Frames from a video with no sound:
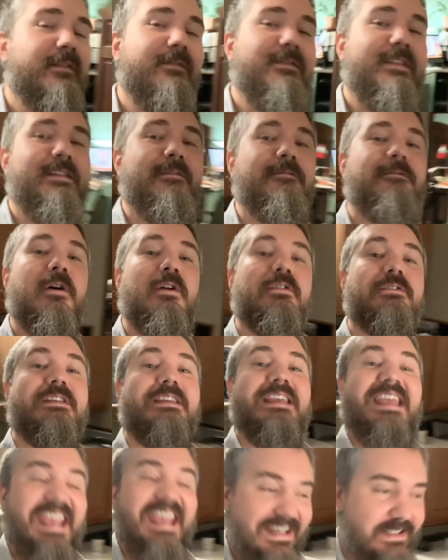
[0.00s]
of the
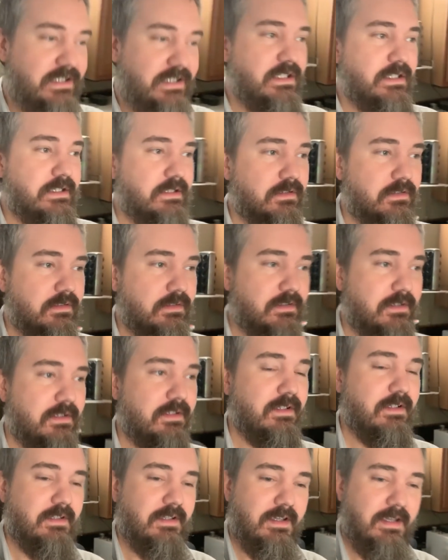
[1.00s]
Vaultcation.
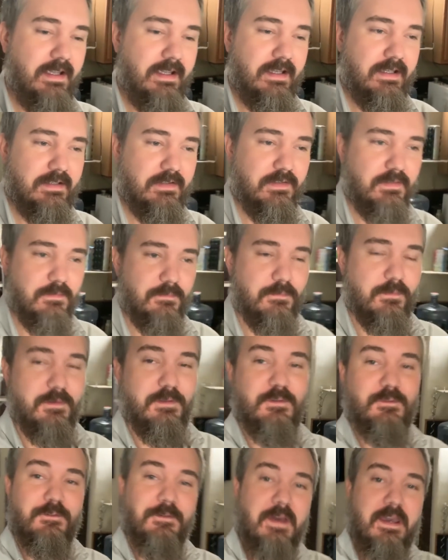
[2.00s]
And for
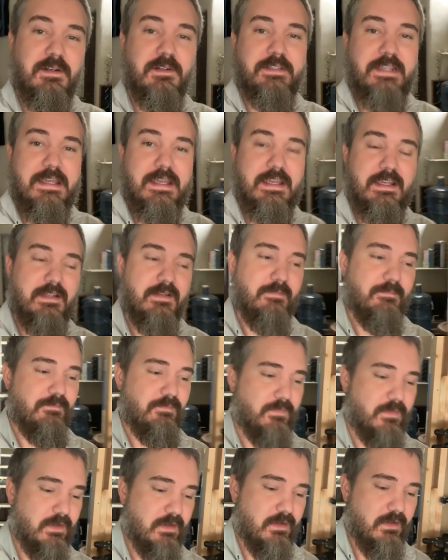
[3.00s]
this final day,
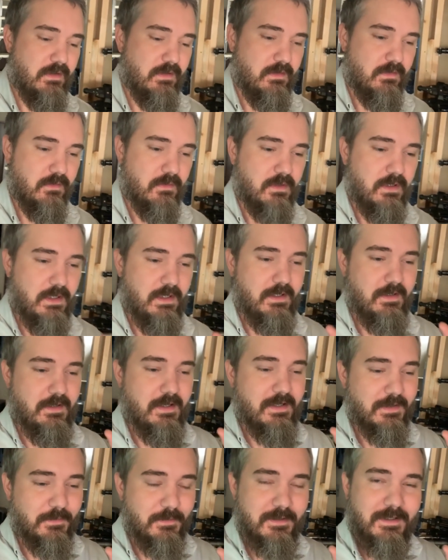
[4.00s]
we're
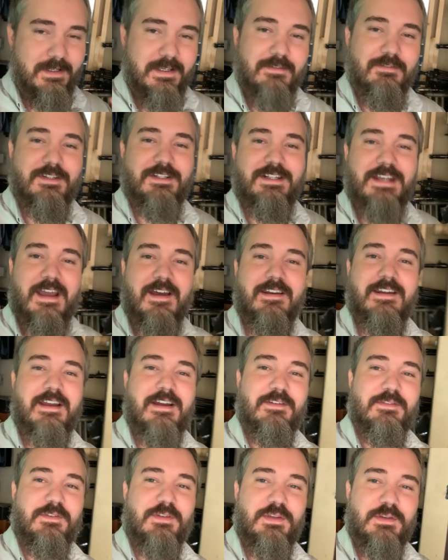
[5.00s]
going to give a shout
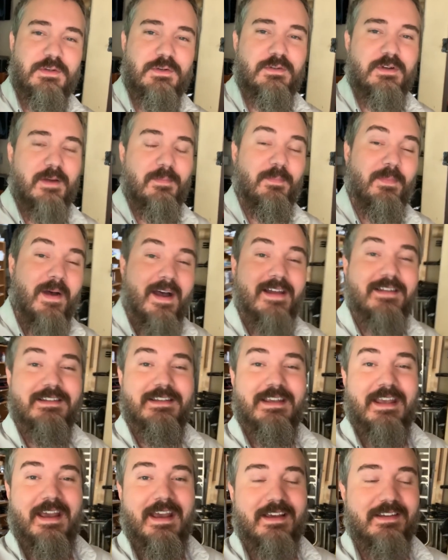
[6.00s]
out to a
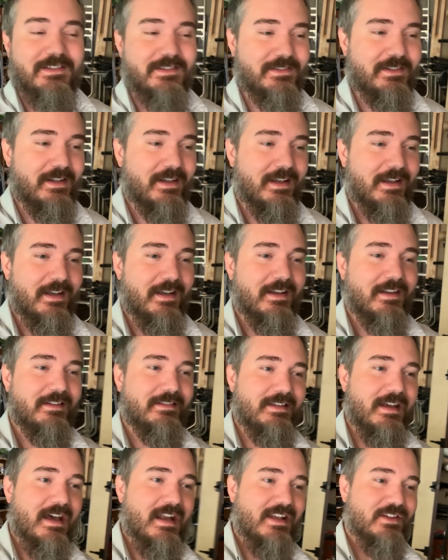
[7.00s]
podcast
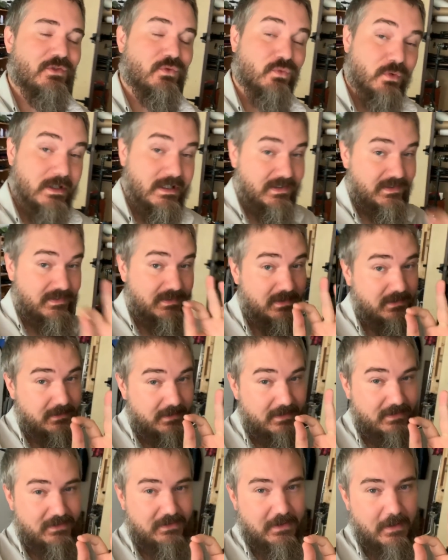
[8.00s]
that has
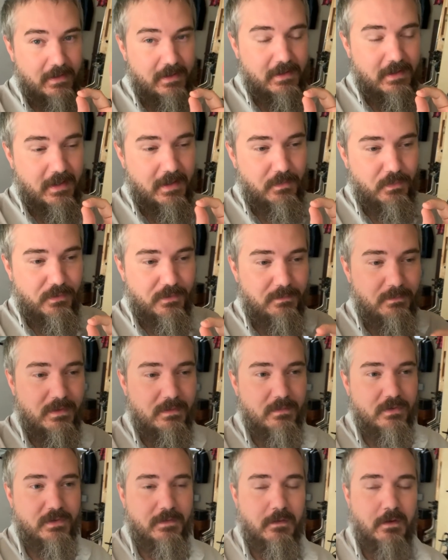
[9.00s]
recently started up with
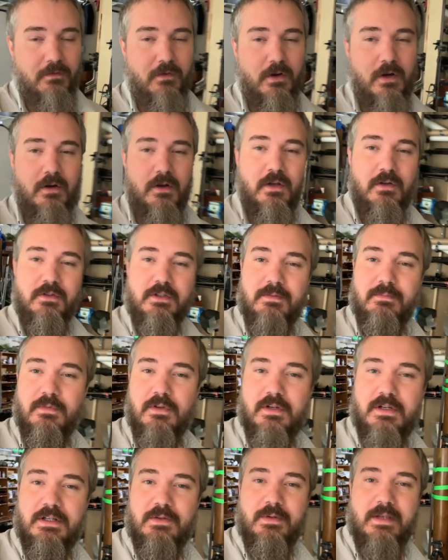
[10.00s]
members of our very own
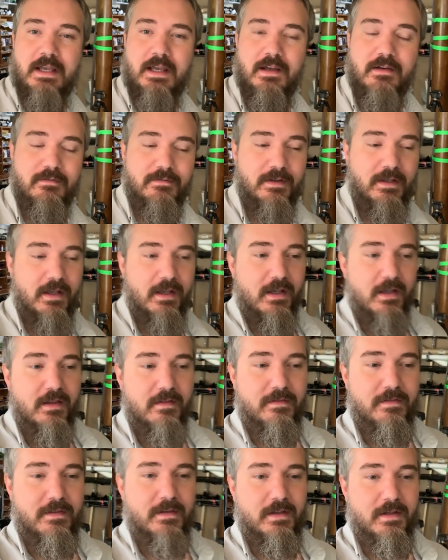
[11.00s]
community. We have
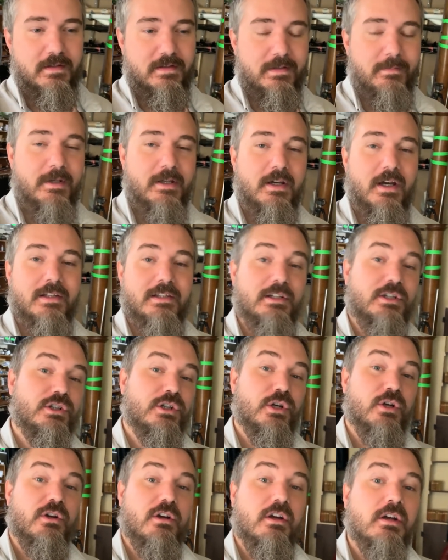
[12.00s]
the demigod
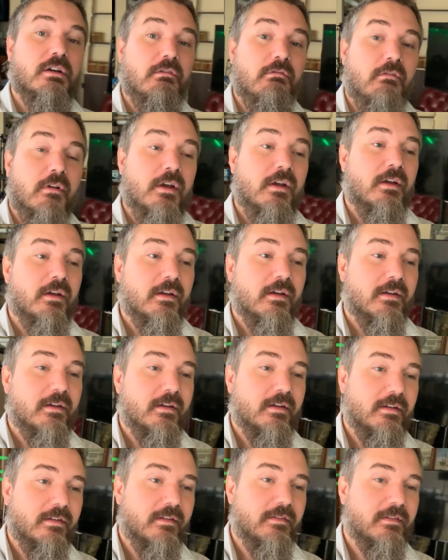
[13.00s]
Leclerc.
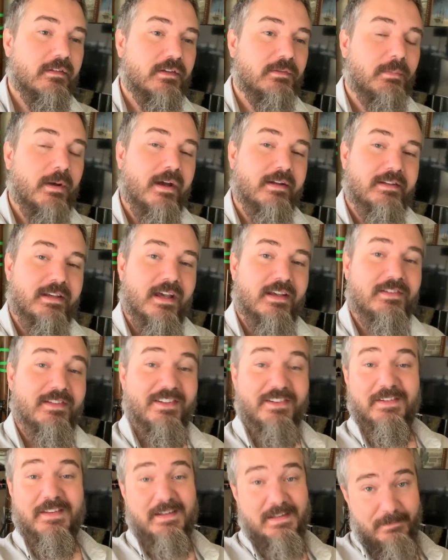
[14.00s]
In this
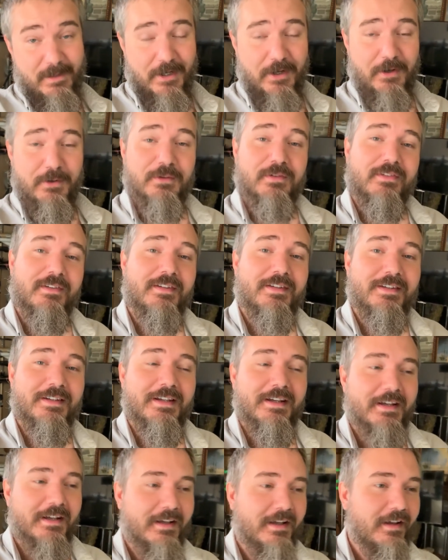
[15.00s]
podcast, he's the demi host.
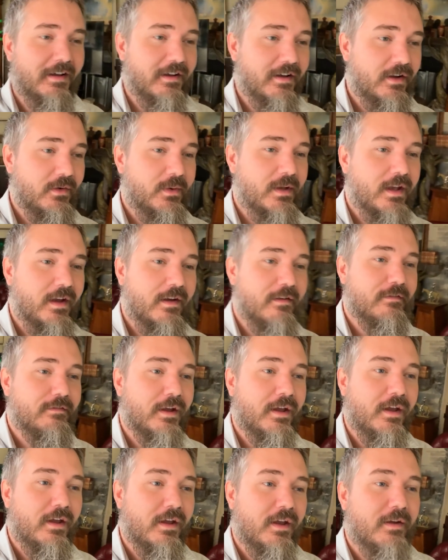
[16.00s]
Uh, we
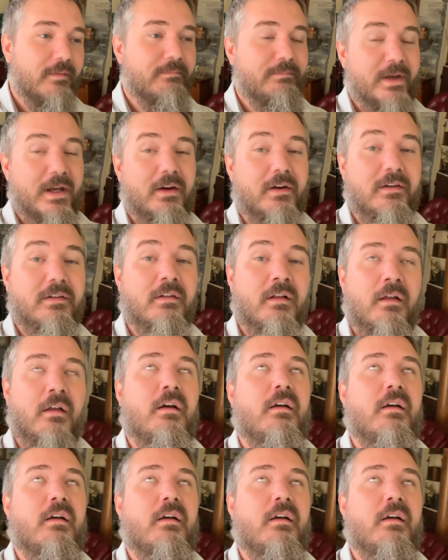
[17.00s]
have Baron.